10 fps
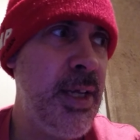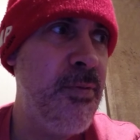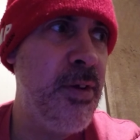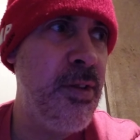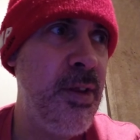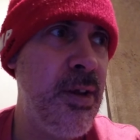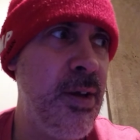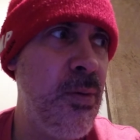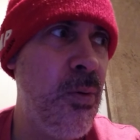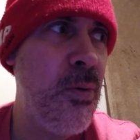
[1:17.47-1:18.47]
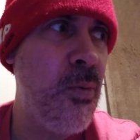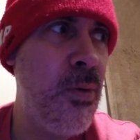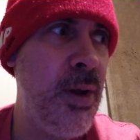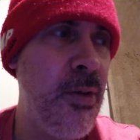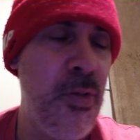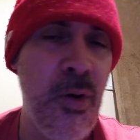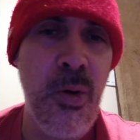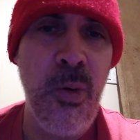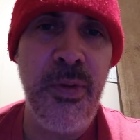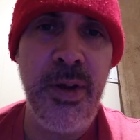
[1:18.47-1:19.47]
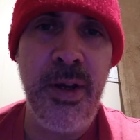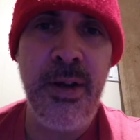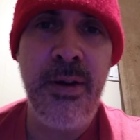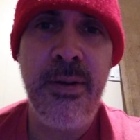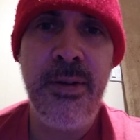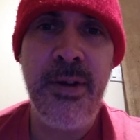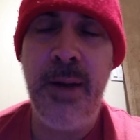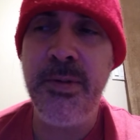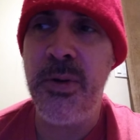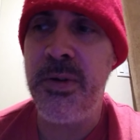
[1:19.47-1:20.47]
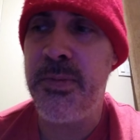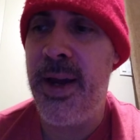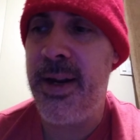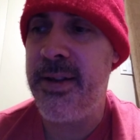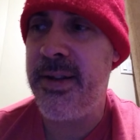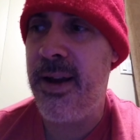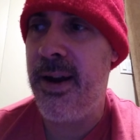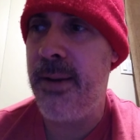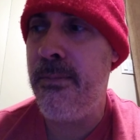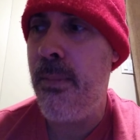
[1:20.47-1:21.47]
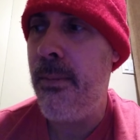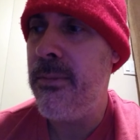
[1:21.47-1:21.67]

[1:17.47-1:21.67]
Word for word: even though the time stone is back in time,